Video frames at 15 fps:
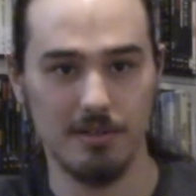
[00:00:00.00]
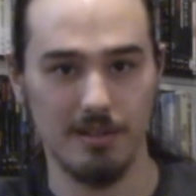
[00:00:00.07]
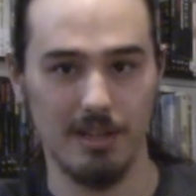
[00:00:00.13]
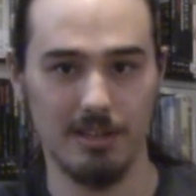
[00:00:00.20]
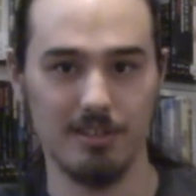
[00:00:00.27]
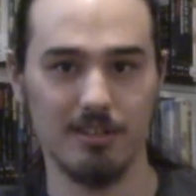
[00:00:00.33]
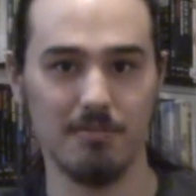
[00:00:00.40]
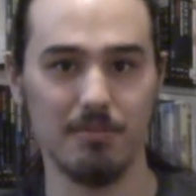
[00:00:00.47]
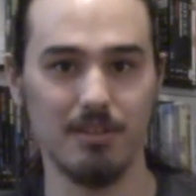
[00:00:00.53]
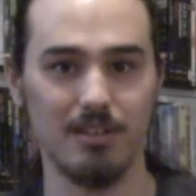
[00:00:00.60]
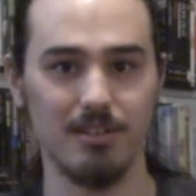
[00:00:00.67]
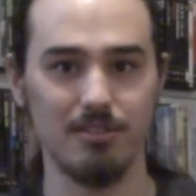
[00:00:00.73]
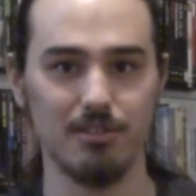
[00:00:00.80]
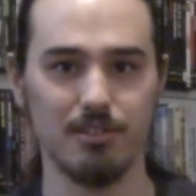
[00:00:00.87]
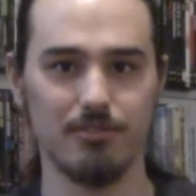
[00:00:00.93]
that could have
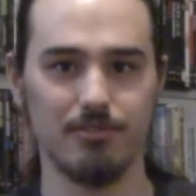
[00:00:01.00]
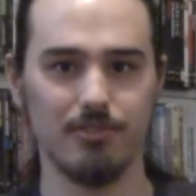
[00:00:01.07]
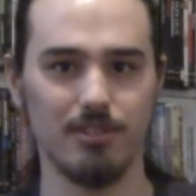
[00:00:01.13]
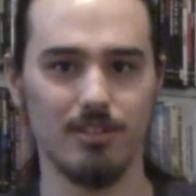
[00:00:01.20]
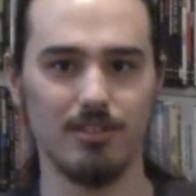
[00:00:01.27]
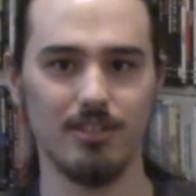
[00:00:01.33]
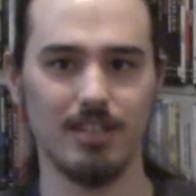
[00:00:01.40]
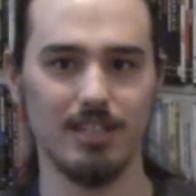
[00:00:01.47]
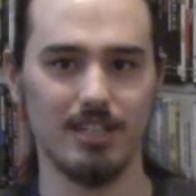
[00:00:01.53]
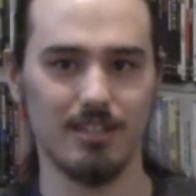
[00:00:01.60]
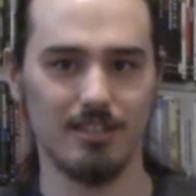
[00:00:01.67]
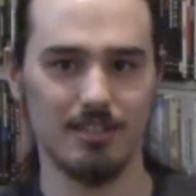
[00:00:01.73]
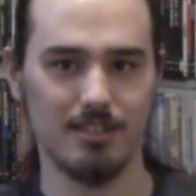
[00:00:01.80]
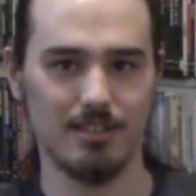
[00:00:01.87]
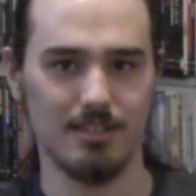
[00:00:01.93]
been useful
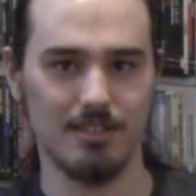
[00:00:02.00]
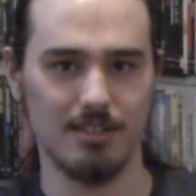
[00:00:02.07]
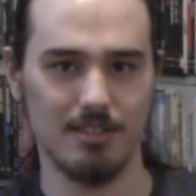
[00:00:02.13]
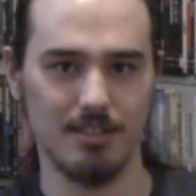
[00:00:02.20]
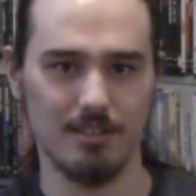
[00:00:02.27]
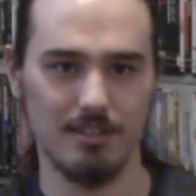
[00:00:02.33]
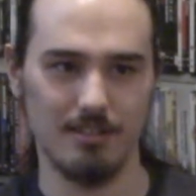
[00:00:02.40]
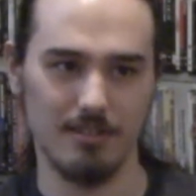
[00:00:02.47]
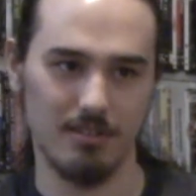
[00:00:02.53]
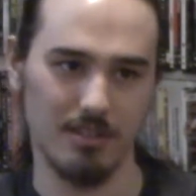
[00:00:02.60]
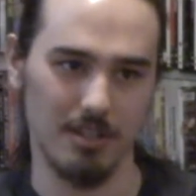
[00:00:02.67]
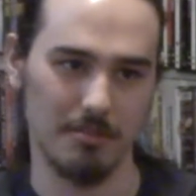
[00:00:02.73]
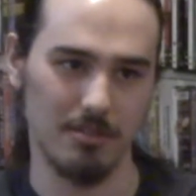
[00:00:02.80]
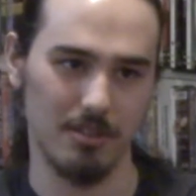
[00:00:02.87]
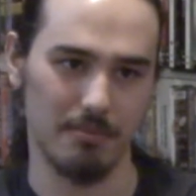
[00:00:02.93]
in a
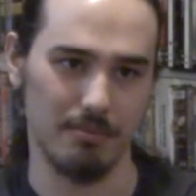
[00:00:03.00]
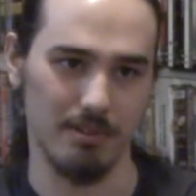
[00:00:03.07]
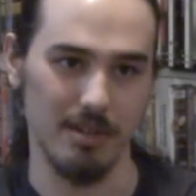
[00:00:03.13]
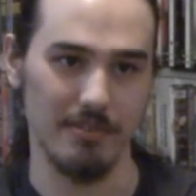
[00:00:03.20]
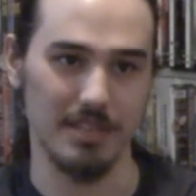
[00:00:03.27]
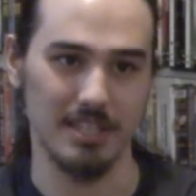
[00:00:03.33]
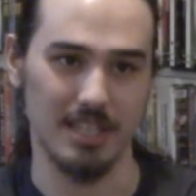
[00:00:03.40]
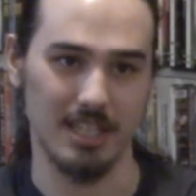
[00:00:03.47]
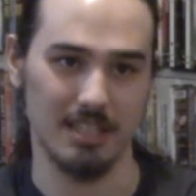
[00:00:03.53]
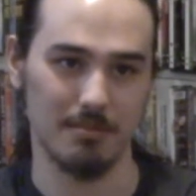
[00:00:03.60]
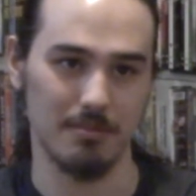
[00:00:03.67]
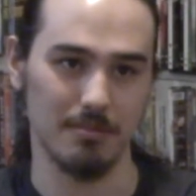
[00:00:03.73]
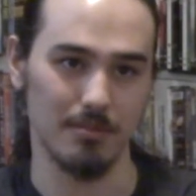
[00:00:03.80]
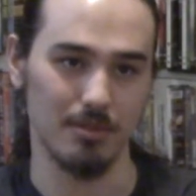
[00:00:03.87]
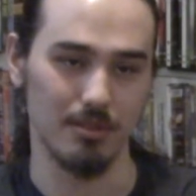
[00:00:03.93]
couple of the previous
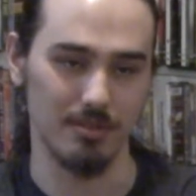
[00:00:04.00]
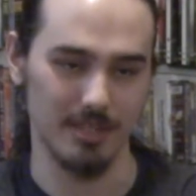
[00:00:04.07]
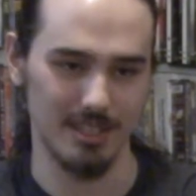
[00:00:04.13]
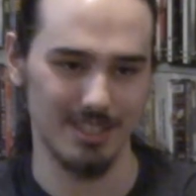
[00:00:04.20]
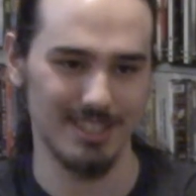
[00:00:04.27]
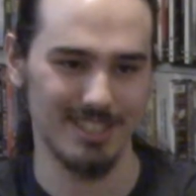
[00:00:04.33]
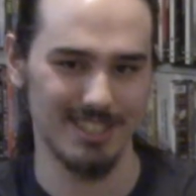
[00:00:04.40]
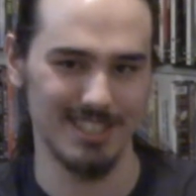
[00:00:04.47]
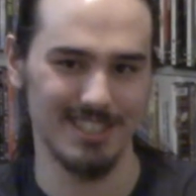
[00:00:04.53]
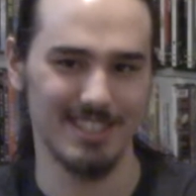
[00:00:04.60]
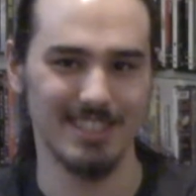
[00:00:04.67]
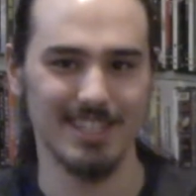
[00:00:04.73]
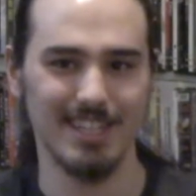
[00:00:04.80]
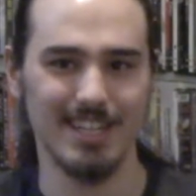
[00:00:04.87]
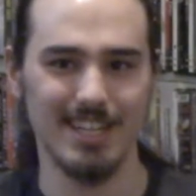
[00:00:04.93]
X-Men movies.
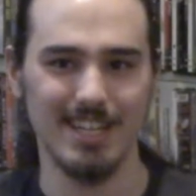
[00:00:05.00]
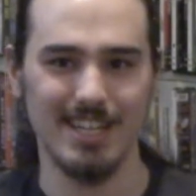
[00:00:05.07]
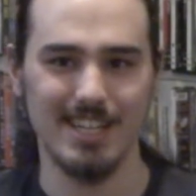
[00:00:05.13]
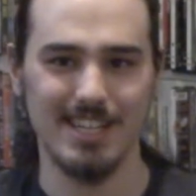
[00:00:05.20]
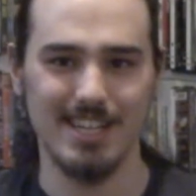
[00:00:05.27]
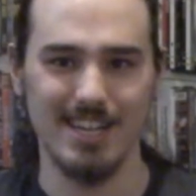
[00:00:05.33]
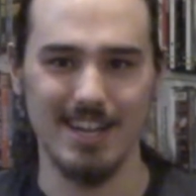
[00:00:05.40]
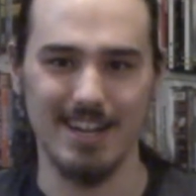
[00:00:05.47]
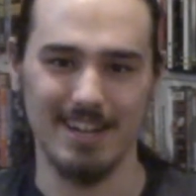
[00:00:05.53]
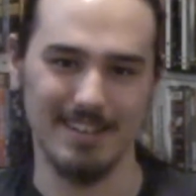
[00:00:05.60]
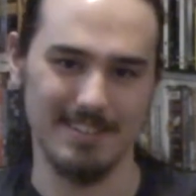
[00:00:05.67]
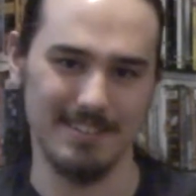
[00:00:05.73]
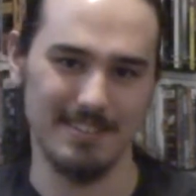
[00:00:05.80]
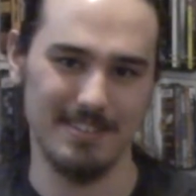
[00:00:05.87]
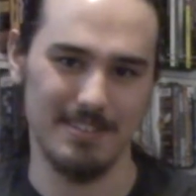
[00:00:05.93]

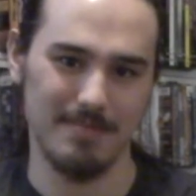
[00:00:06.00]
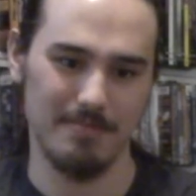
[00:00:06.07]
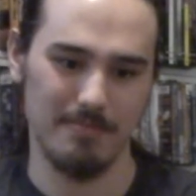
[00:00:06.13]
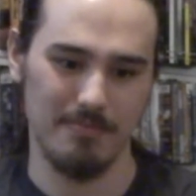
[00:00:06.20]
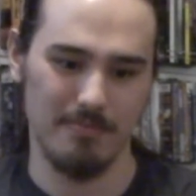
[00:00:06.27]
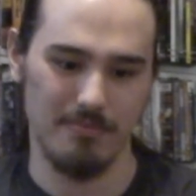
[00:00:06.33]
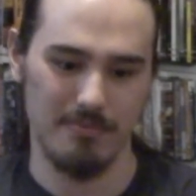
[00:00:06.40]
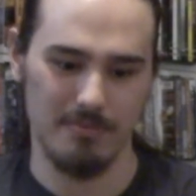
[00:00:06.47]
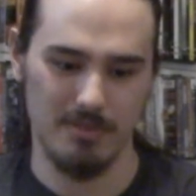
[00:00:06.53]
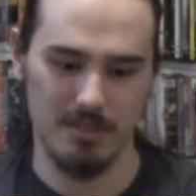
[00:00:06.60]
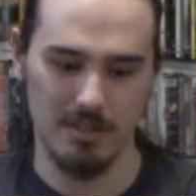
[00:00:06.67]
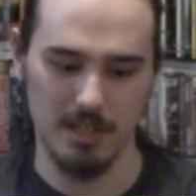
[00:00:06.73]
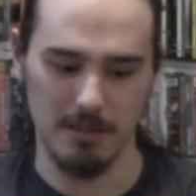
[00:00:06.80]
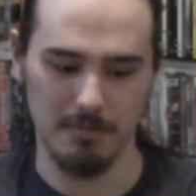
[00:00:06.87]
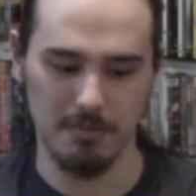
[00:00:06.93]
And
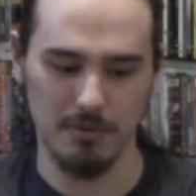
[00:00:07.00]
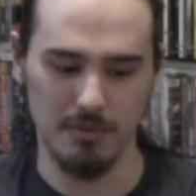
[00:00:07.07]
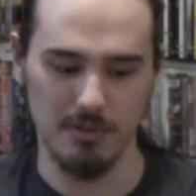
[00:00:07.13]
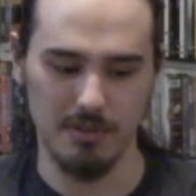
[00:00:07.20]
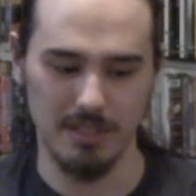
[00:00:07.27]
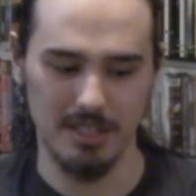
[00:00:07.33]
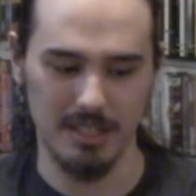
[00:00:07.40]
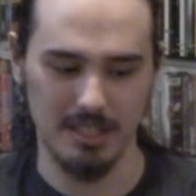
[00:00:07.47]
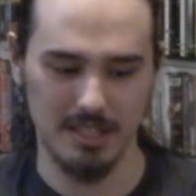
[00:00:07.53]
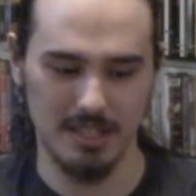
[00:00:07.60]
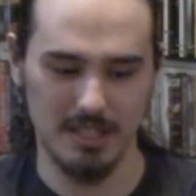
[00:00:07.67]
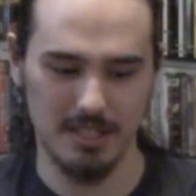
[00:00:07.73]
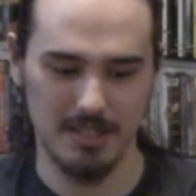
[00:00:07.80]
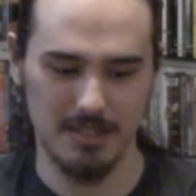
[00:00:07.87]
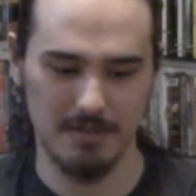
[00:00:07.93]
Deadpool and
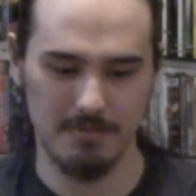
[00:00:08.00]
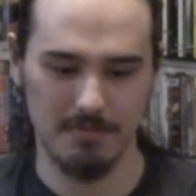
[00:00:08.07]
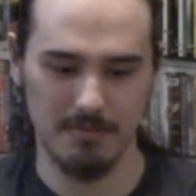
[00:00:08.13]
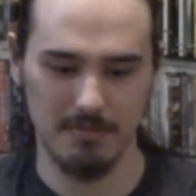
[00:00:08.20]
this